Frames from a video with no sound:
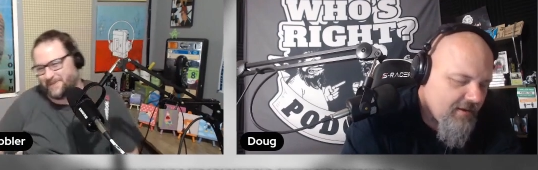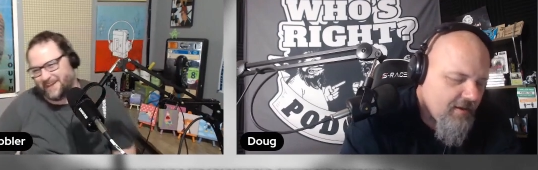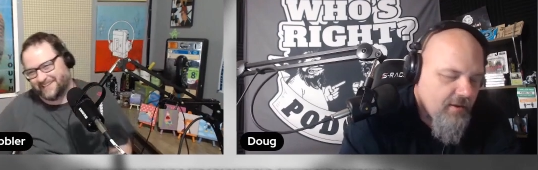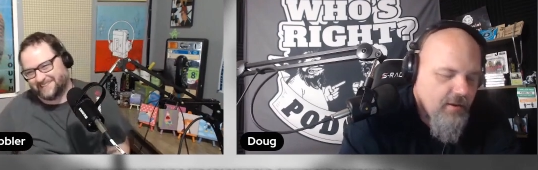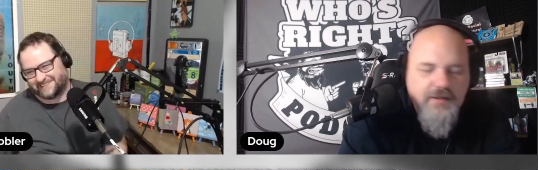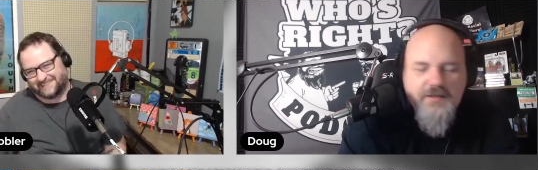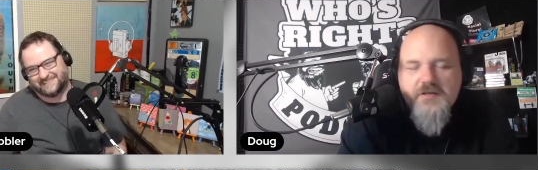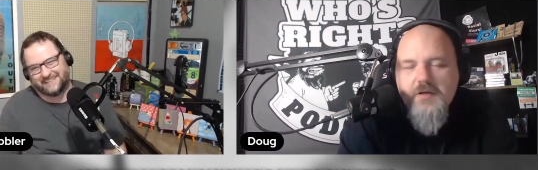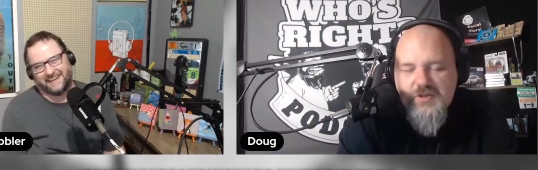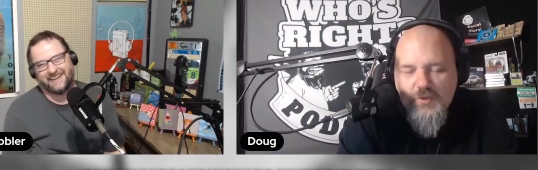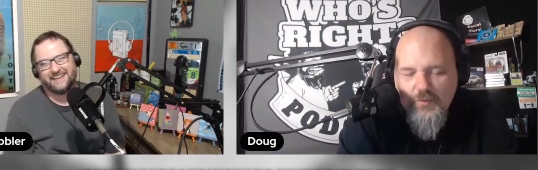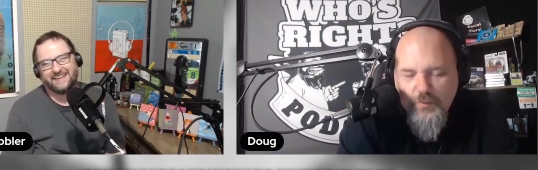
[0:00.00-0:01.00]
Speaker 1: place.
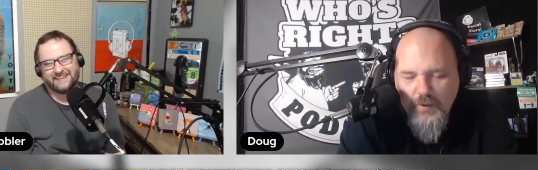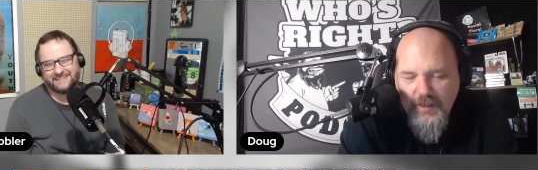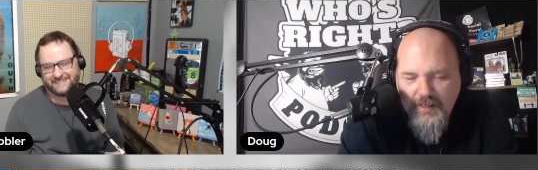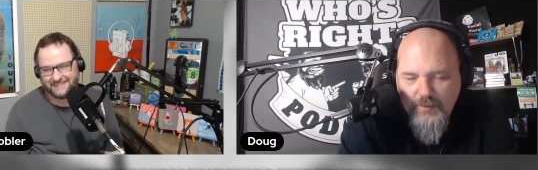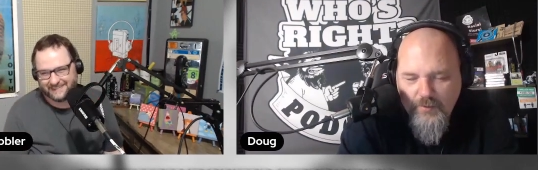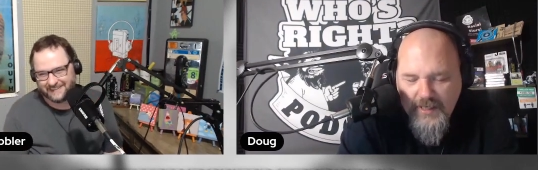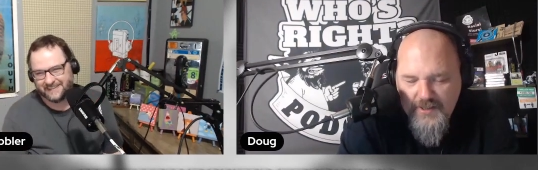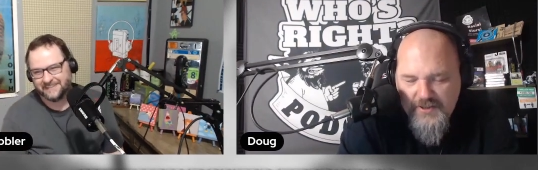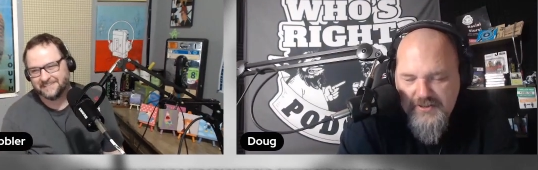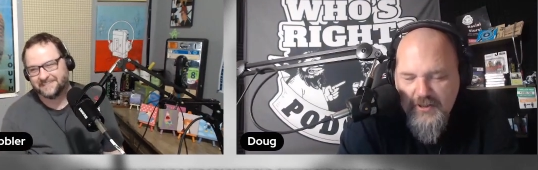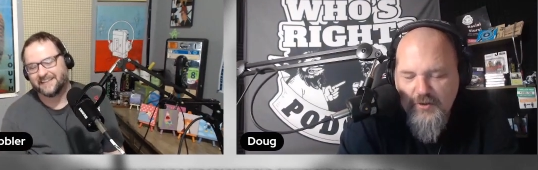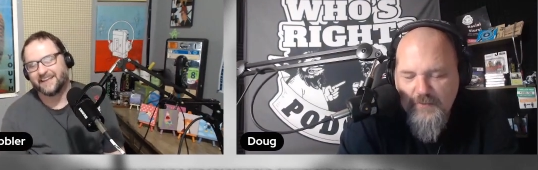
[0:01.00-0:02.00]
so when I when I used
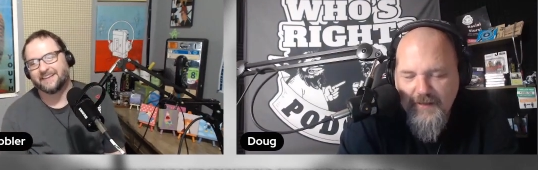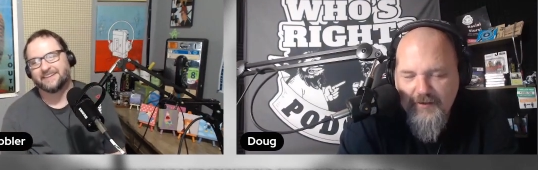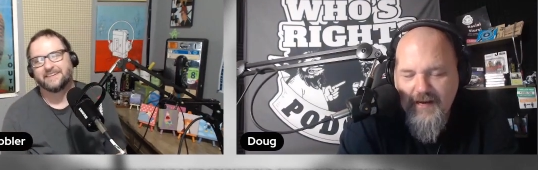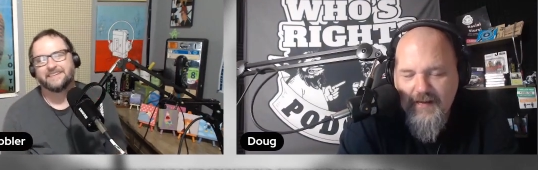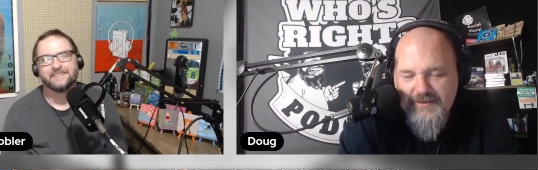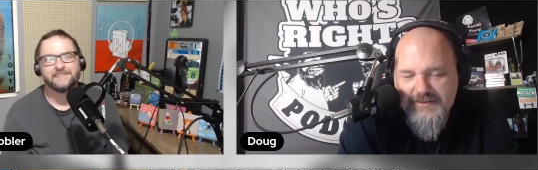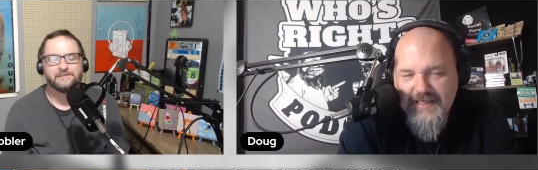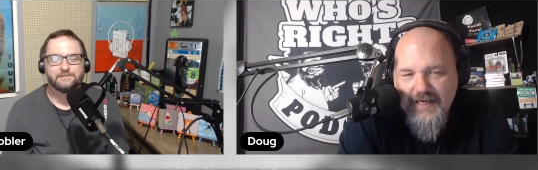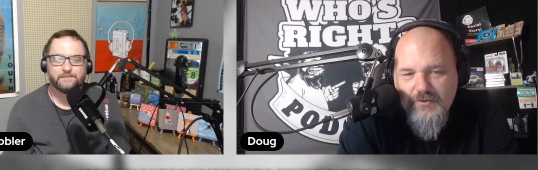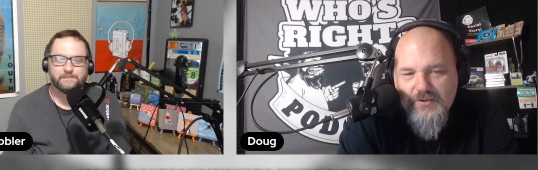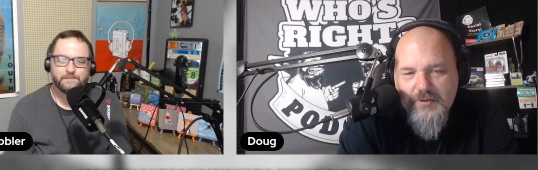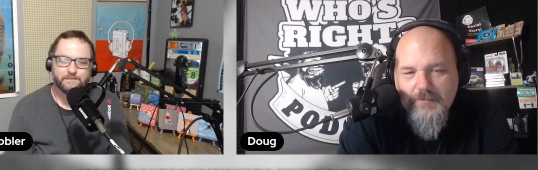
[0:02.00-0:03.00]
to go to my grandma's
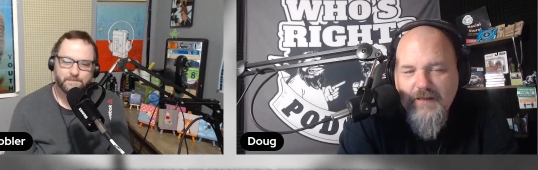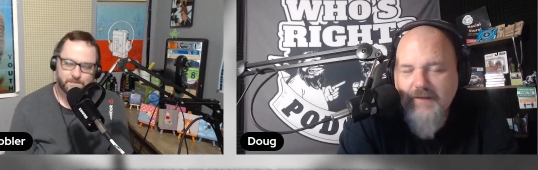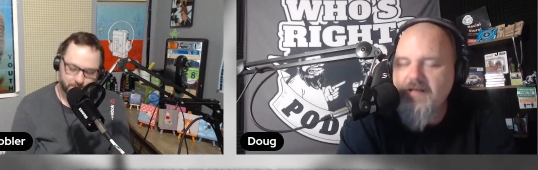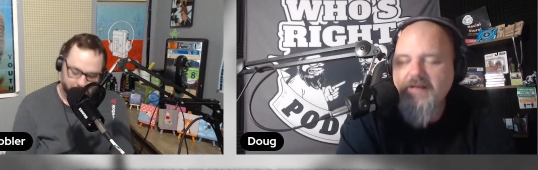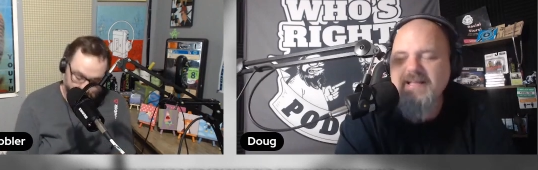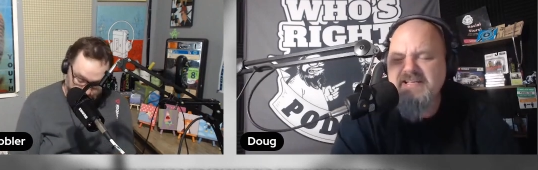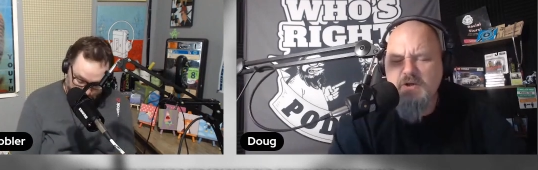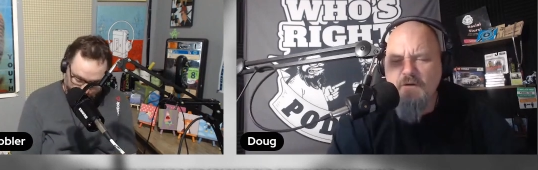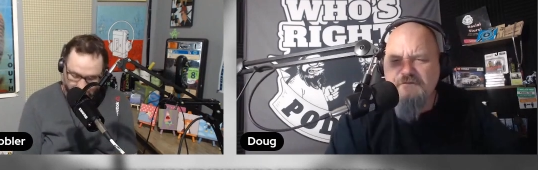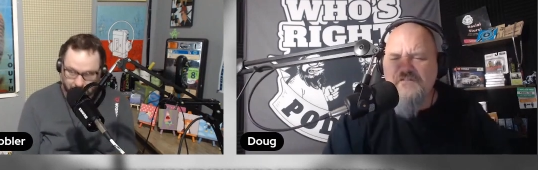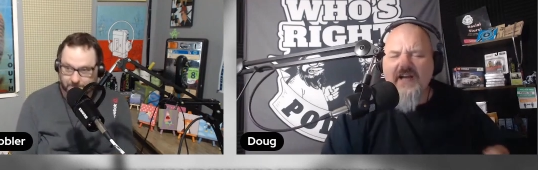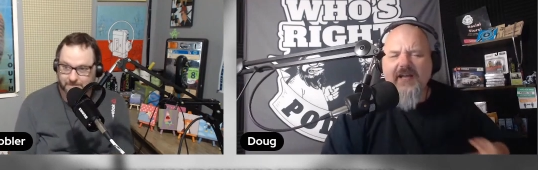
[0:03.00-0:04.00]
house, it's so
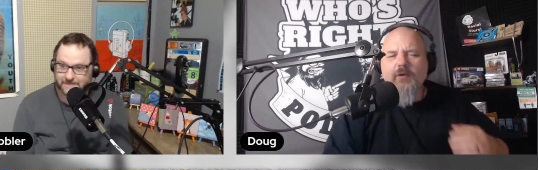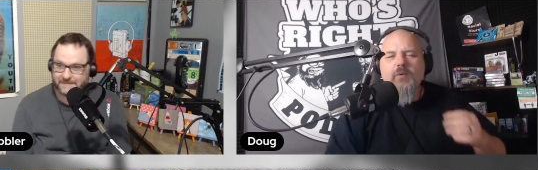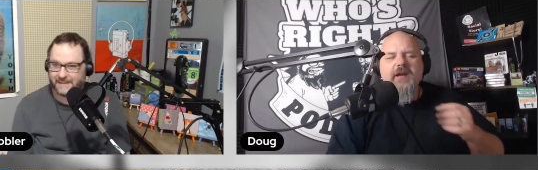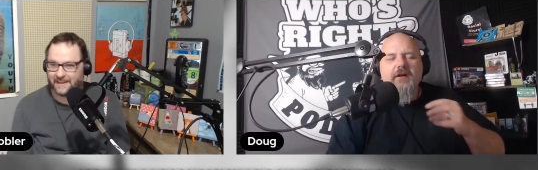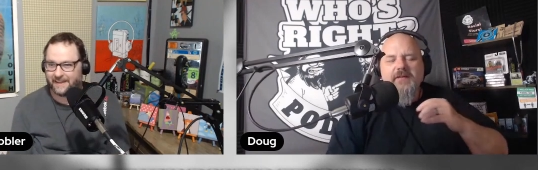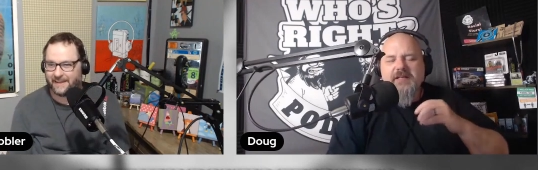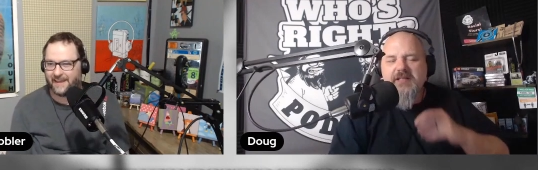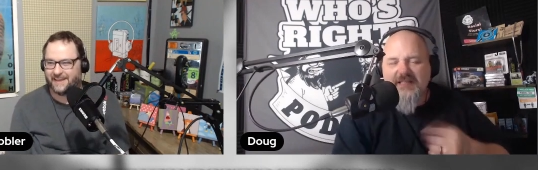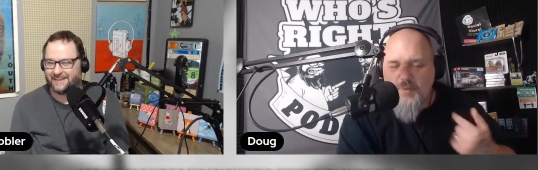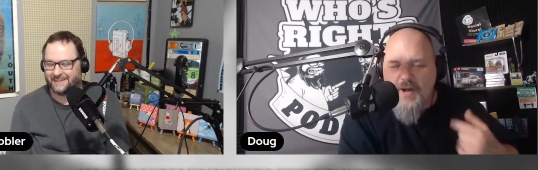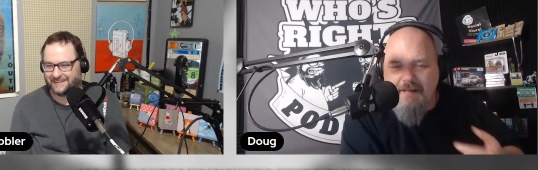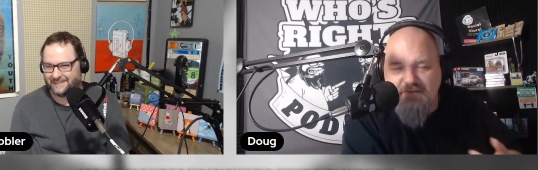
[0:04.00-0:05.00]
fucking weird. This is
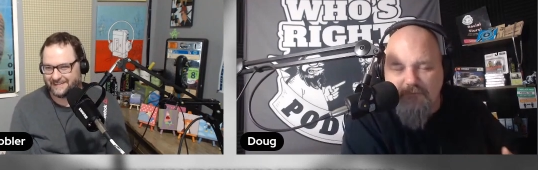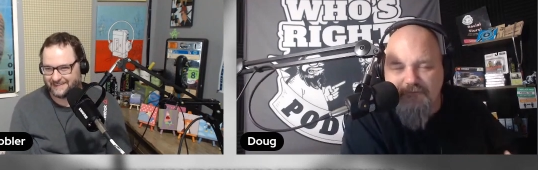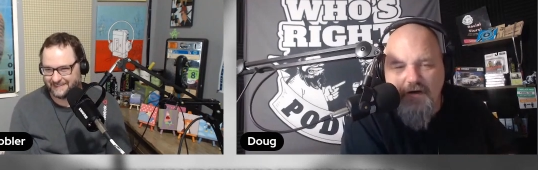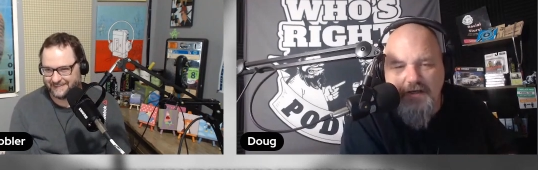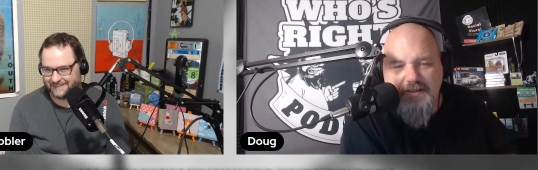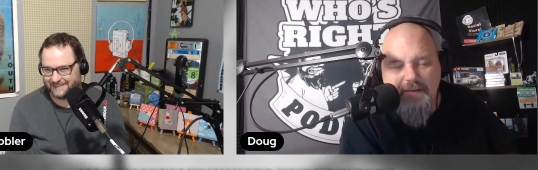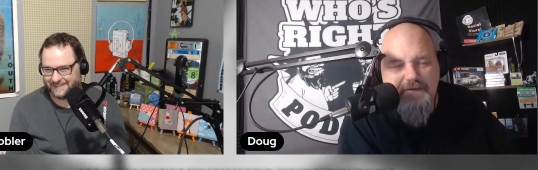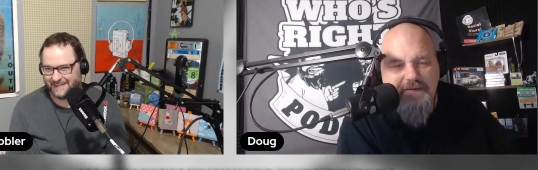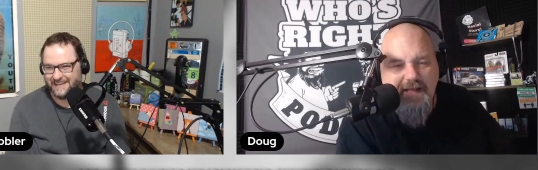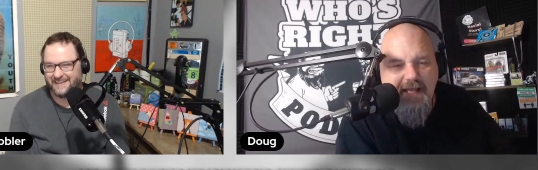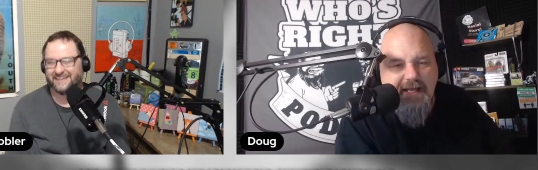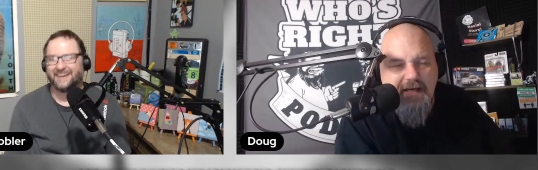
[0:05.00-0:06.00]
why I'm so fucked up in
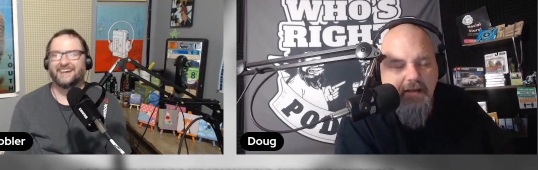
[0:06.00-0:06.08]
the head.